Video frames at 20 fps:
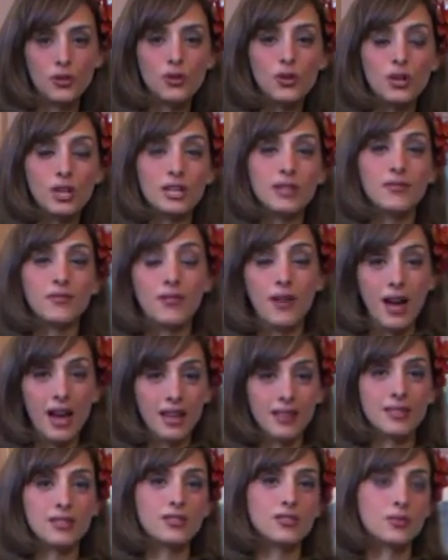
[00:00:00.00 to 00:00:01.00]
You could
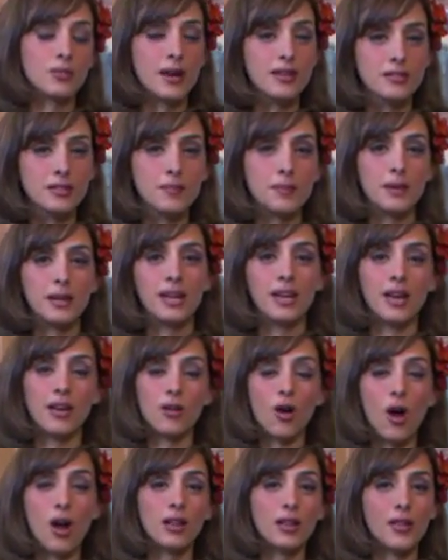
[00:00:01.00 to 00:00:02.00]
find this recipe and
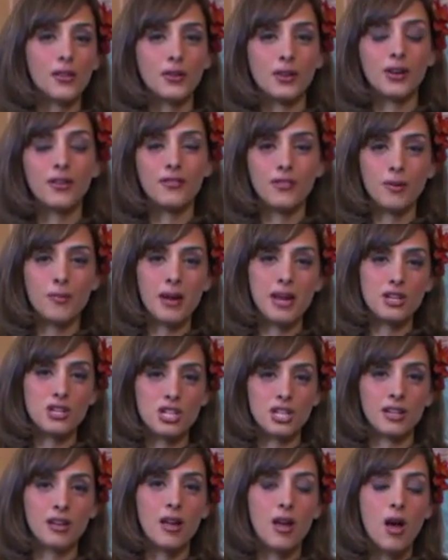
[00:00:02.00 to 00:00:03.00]
all other
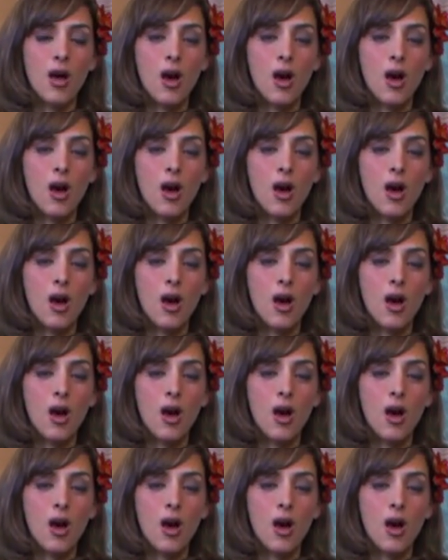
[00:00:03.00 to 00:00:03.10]
information